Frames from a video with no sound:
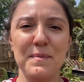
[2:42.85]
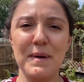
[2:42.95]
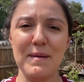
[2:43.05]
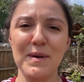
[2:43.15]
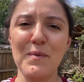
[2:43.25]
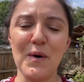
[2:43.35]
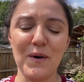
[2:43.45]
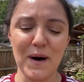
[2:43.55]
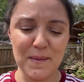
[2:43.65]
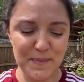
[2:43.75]
Baby woke
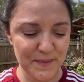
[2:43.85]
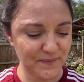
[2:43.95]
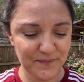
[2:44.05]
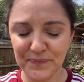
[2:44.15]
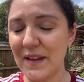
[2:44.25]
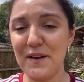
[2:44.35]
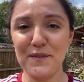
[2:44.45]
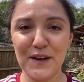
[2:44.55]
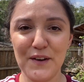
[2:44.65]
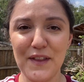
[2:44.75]
up. I
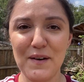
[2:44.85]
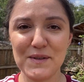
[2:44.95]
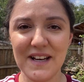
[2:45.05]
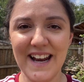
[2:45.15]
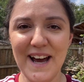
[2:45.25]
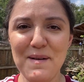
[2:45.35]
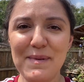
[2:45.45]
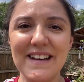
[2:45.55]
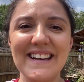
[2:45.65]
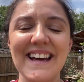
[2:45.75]
figured that was gonna
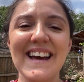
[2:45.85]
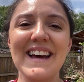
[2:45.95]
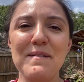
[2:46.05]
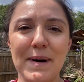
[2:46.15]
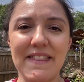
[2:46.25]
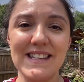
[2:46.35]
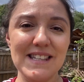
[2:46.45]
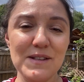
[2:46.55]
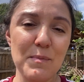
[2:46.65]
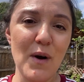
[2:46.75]
happen, but this
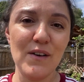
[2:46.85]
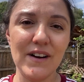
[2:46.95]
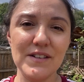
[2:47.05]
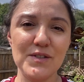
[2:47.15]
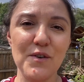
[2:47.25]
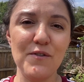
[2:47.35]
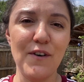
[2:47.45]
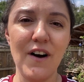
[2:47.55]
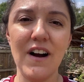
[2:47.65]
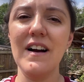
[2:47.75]
is the progress so
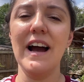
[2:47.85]
far.